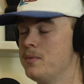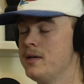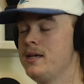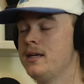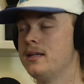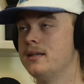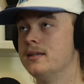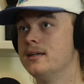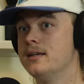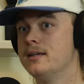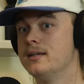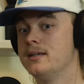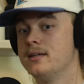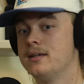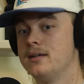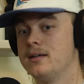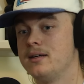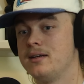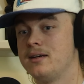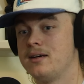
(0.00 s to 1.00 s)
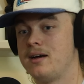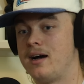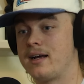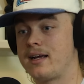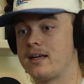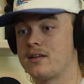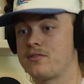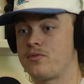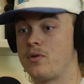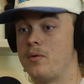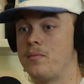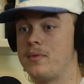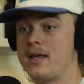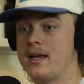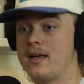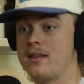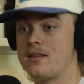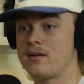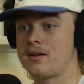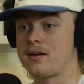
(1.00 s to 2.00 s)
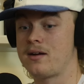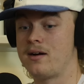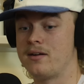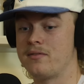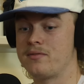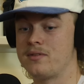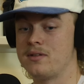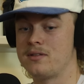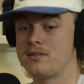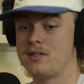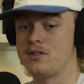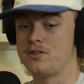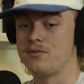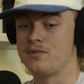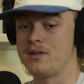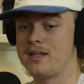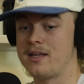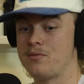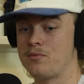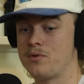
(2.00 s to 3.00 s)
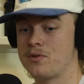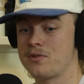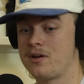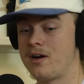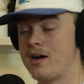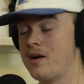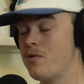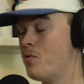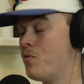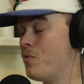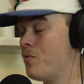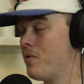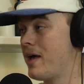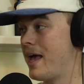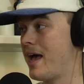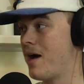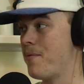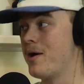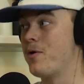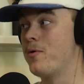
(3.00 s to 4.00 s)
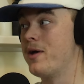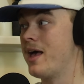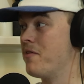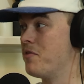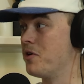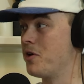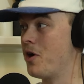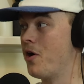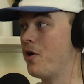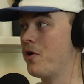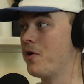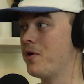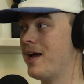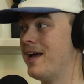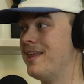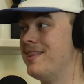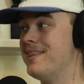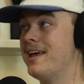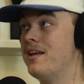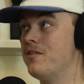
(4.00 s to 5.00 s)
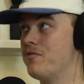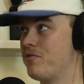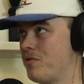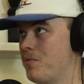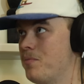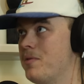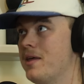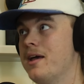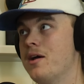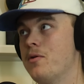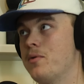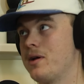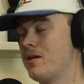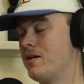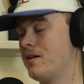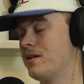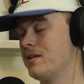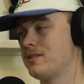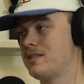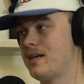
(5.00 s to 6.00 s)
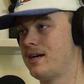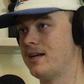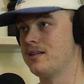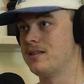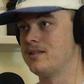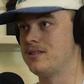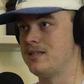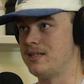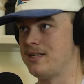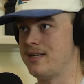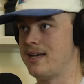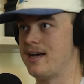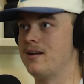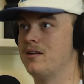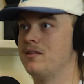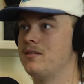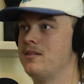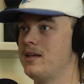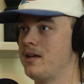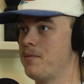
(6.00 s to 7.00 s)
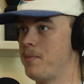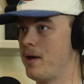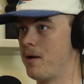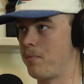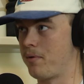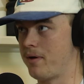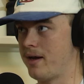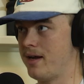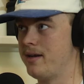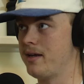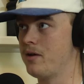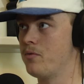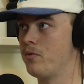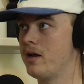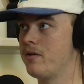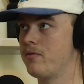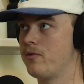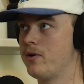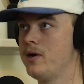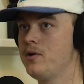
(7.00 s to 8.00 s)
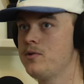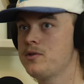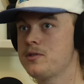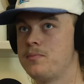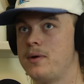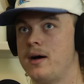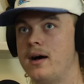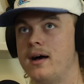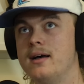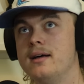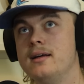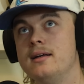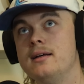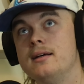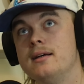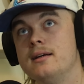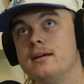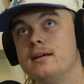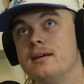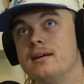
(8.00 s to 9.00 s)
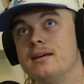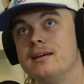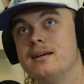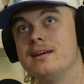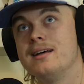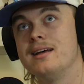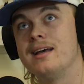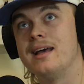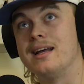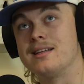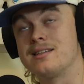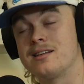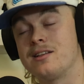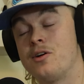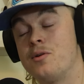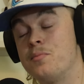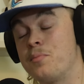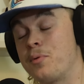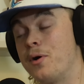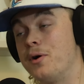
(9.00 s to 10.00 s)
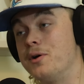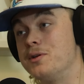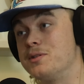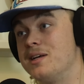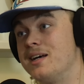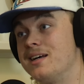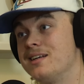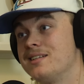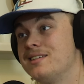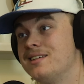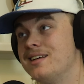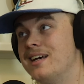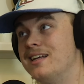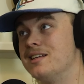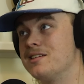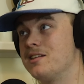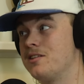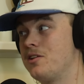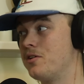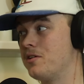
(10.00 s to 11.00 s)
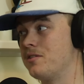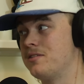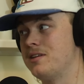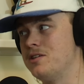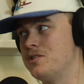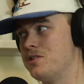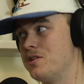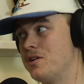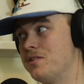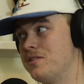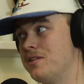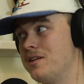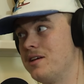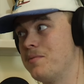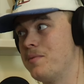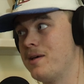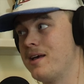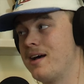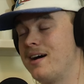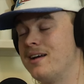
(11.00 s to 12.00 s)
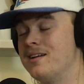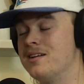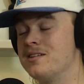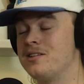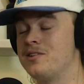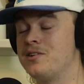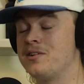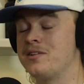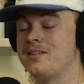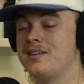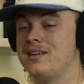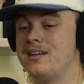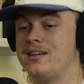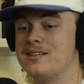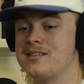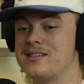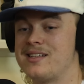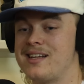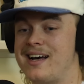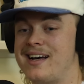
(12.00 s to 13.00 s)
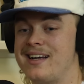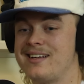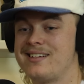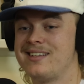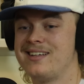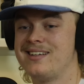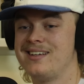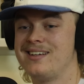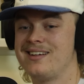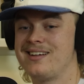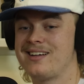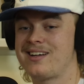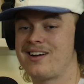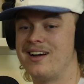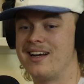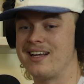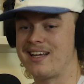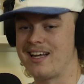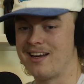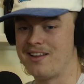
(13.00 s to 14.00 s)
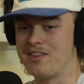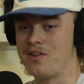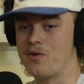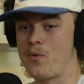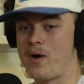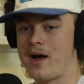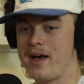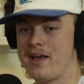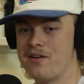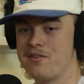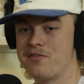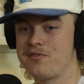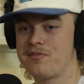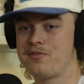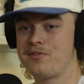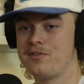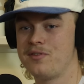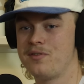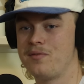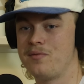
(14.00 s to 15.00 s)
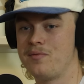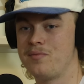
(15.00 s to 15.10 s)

me. And I guess from there, the kind of decision then was, all right, well, how about we have a go? And then from there, we kind of started to sit down and think about branding or whatever else. But it's a long process, and there's a lot of things you don't think about, and there's a lot of things that kind of get in the way of